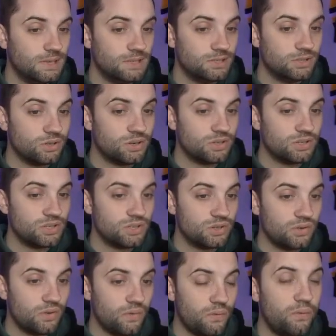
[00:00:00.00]
It took us
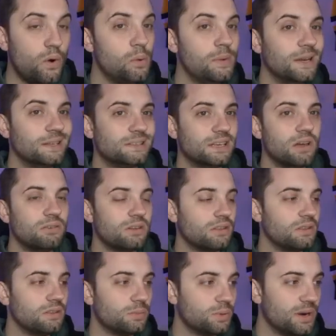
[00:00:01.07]
4 minutes longer
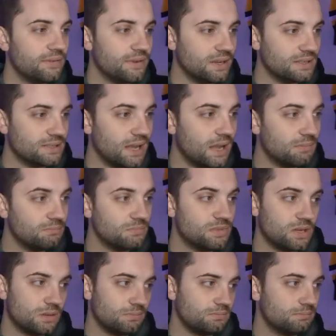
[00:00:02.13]
than the previous game,
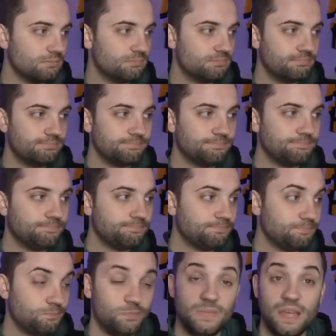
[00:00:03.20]
so
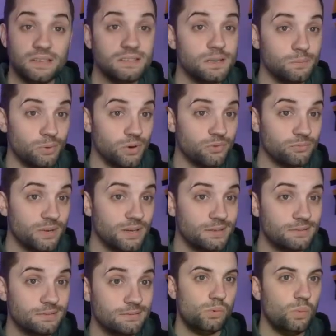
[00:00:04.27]
there's an improvement.
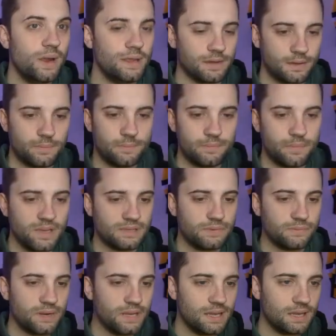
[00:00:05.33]
Wing has a
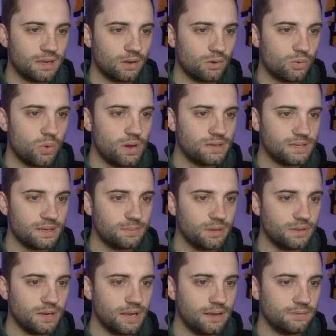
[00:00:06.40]
free kick quite deep
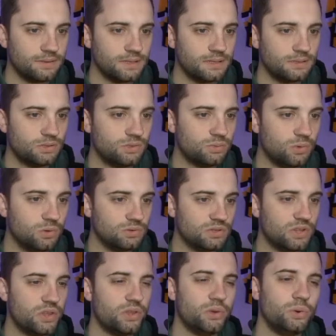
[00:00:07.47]
on the left towards
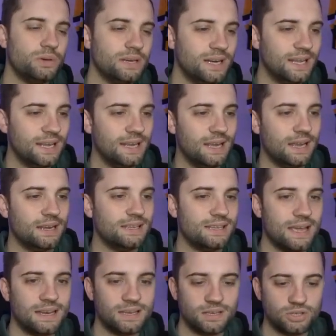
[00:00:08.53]
Thornley, and his
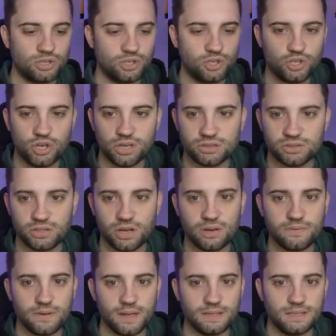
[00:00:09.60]
header's just
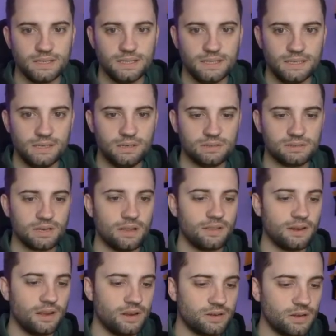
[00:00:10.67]
over. Looks like
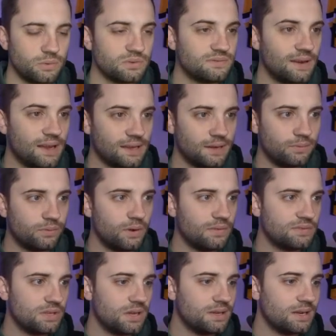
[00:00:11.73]
the lino was flagging him for
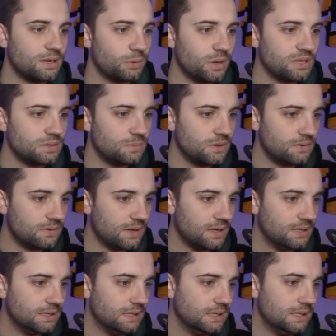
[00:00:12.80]
offside anyway, to be fair.